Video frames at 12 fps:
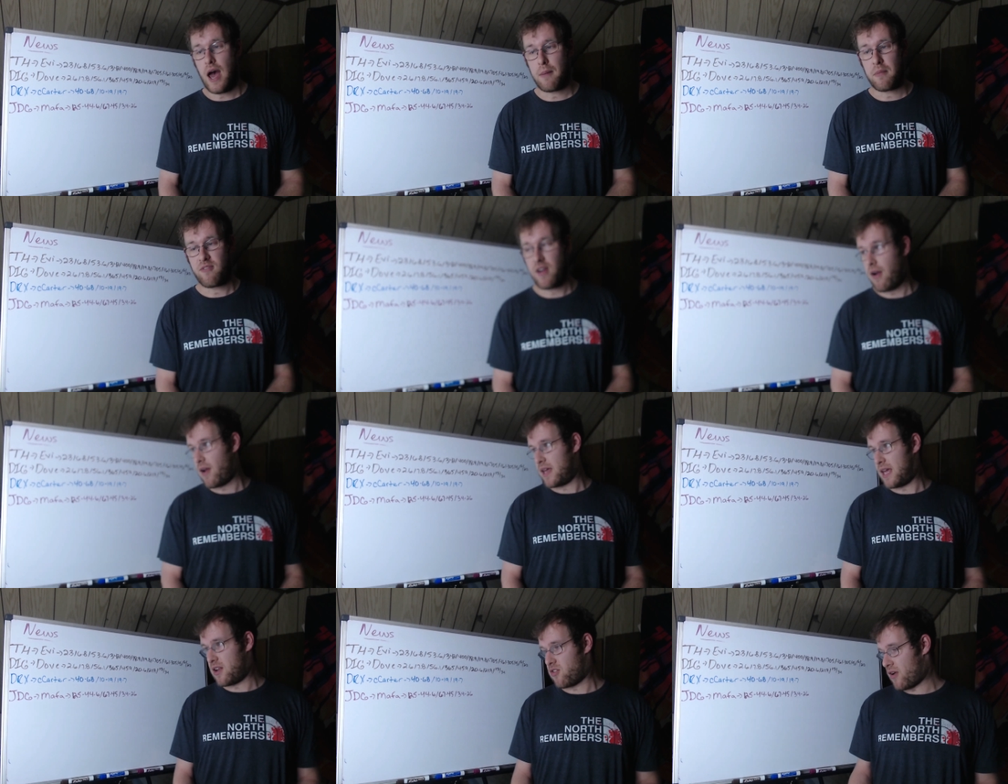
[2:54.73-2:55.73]
A
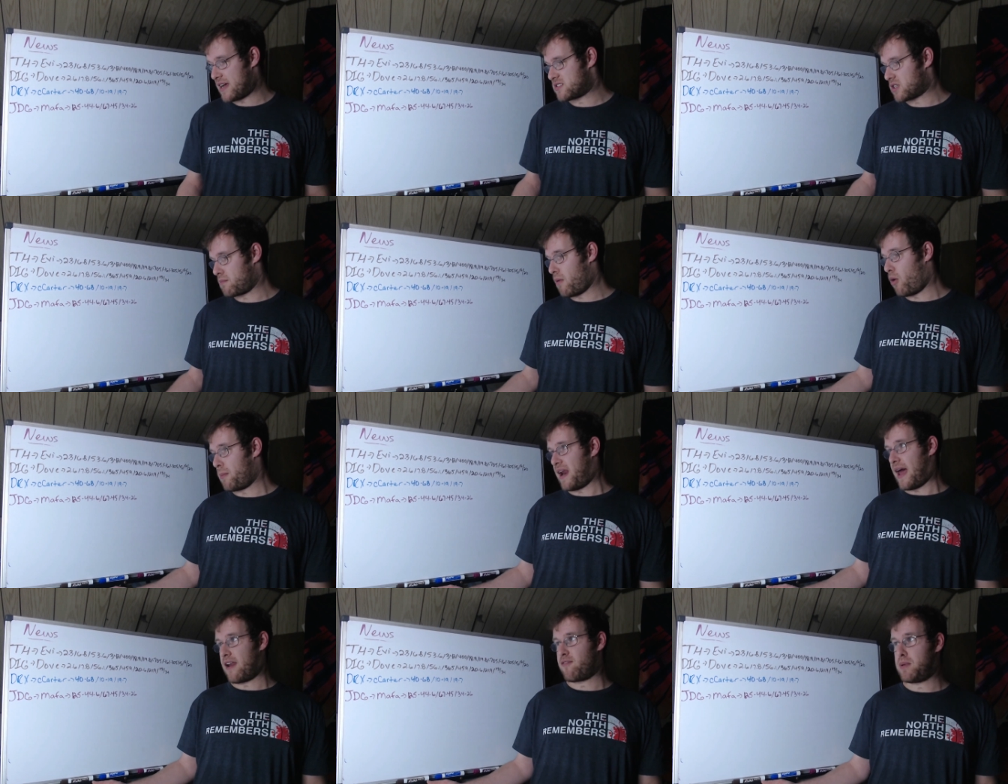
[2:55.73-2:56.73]
very interesting
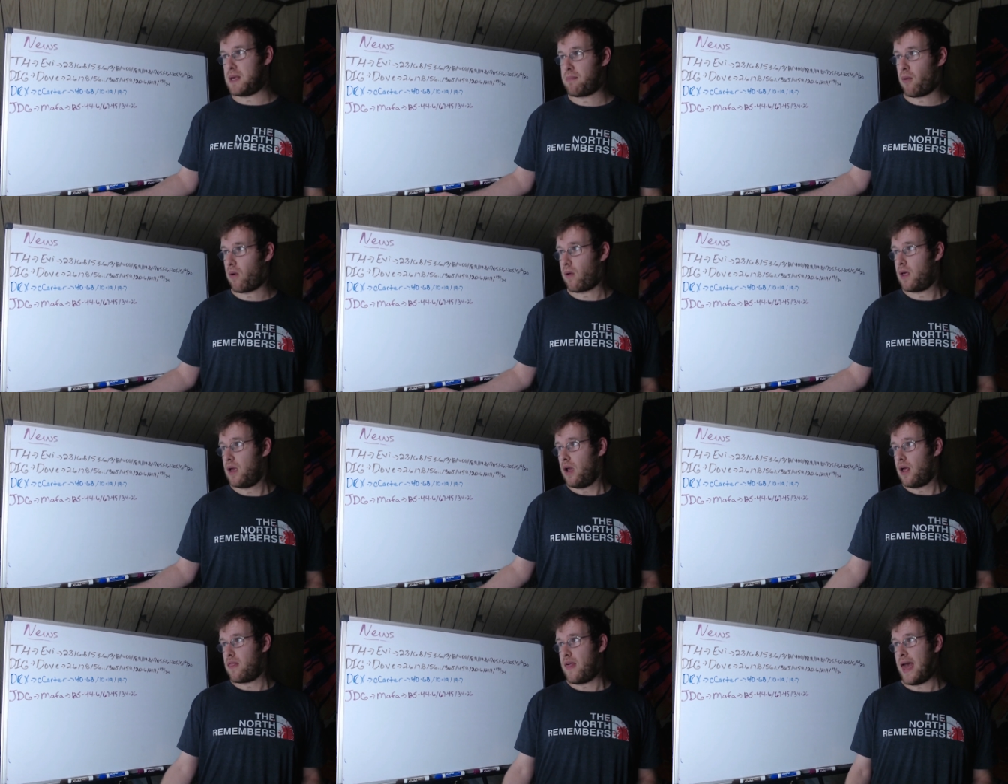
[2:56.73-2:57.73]
moment out of people
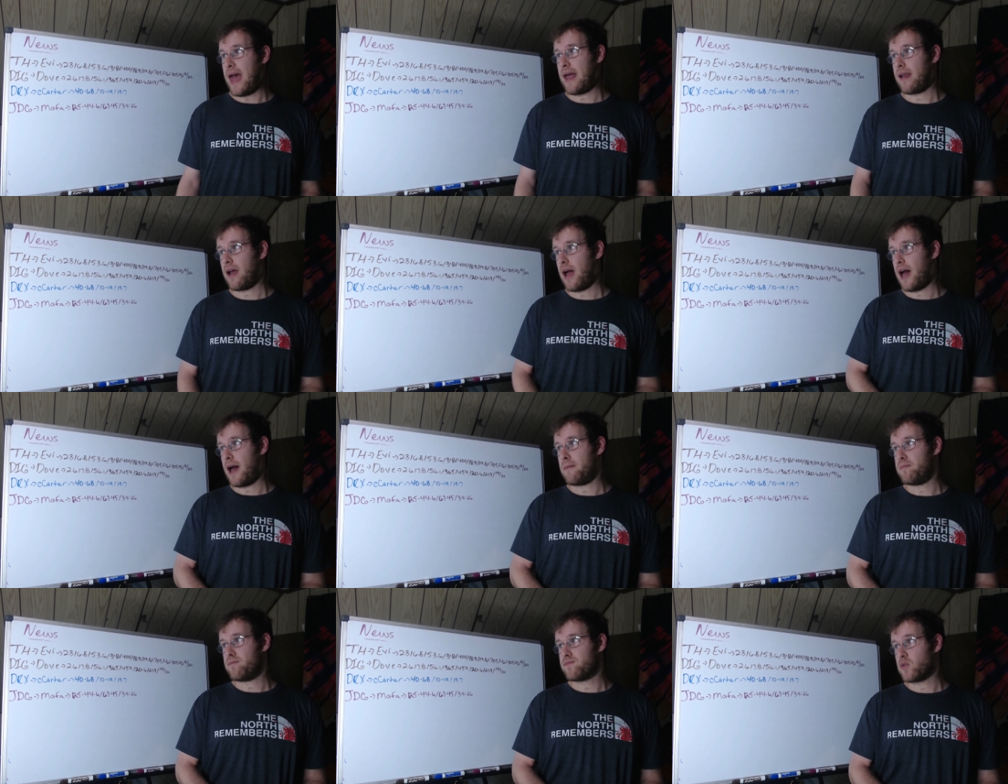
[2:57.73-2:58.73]
that,
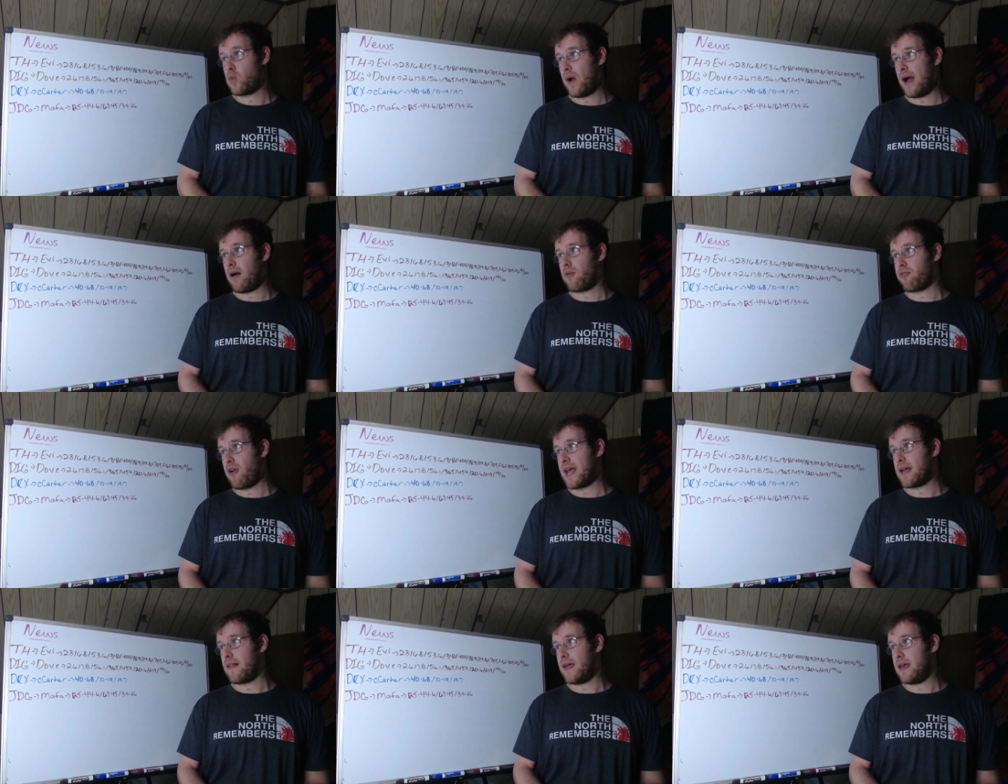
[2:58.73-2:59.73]
well,
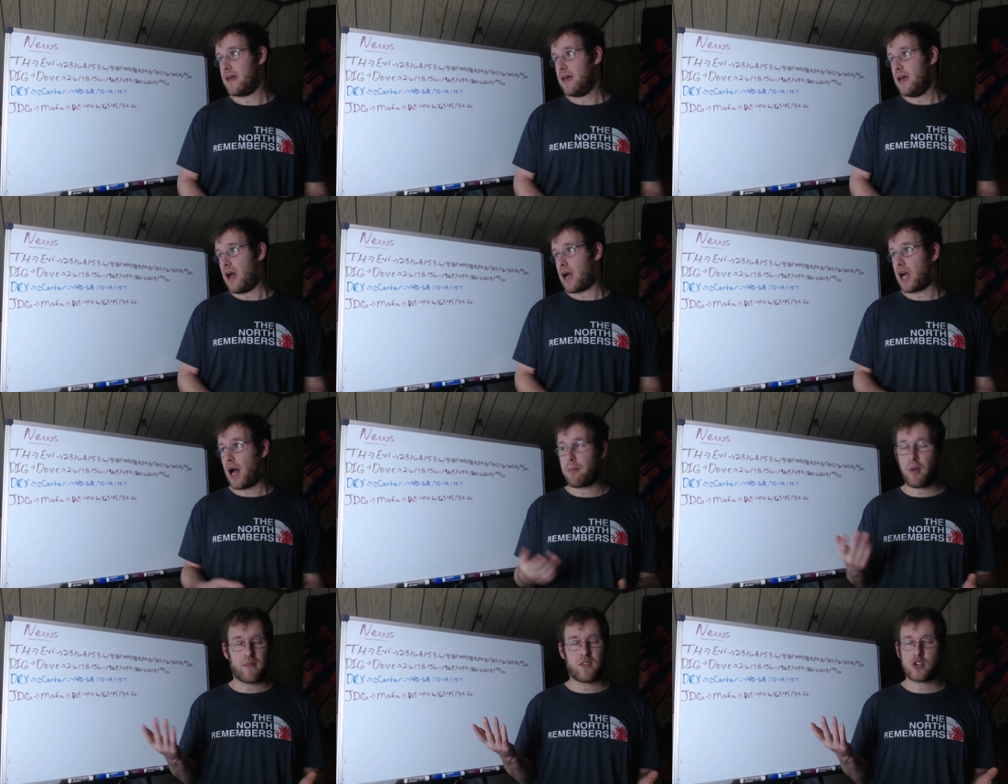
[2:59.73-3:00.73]
frankly, a
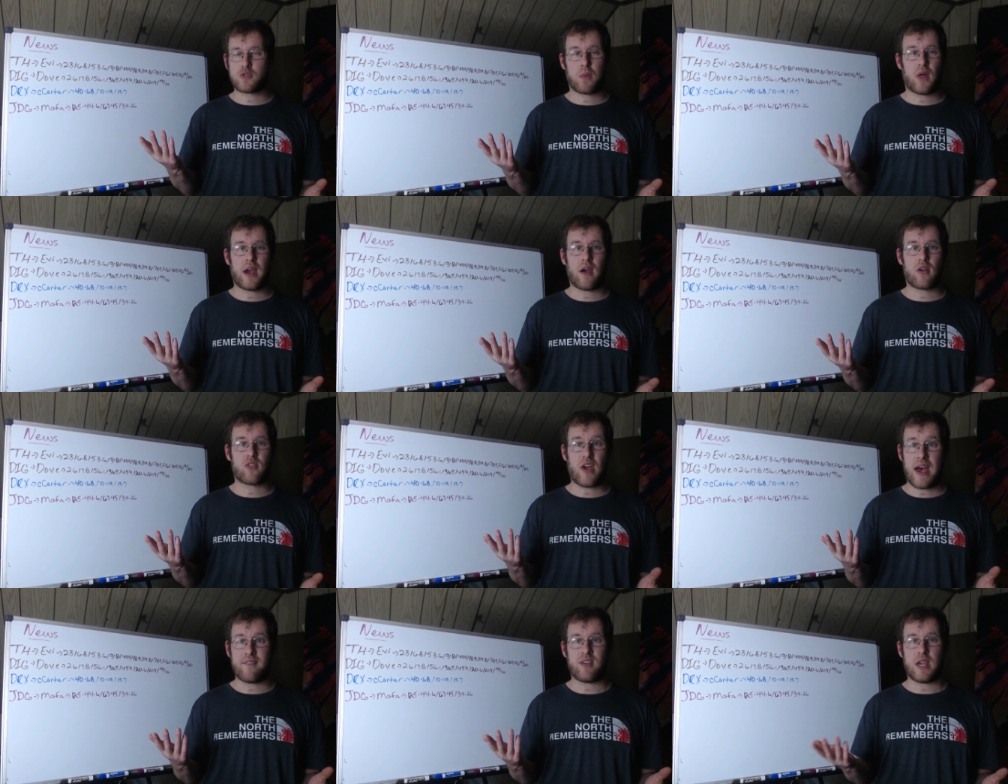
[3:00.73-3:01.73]
couple of those players,
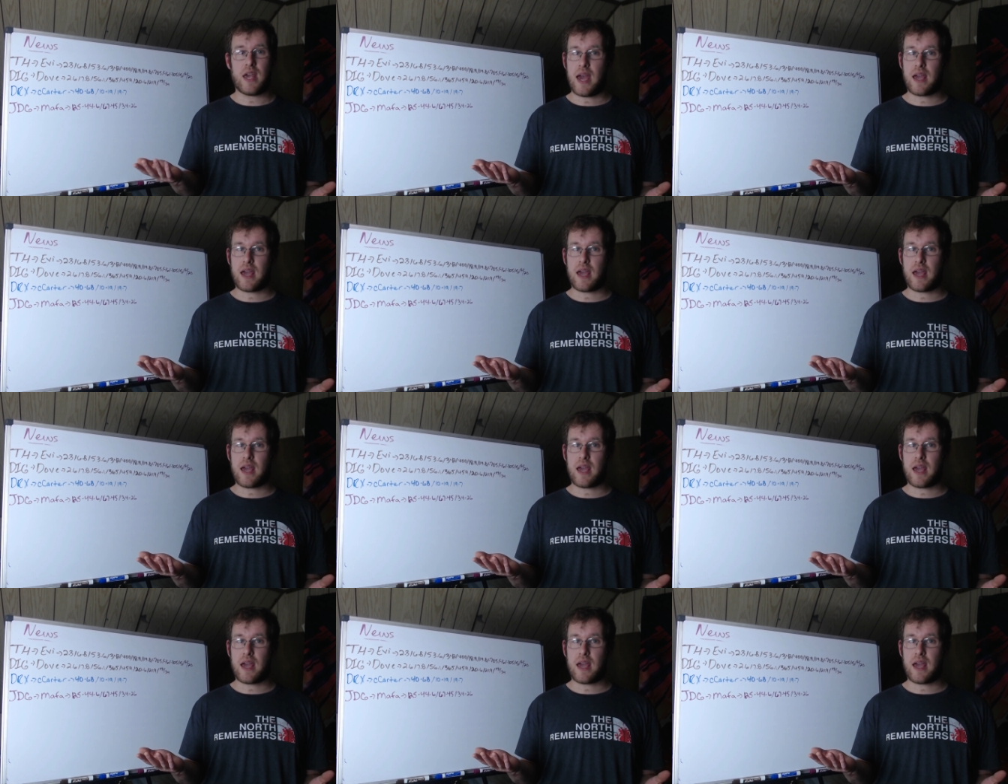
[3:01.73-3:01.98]
Evi,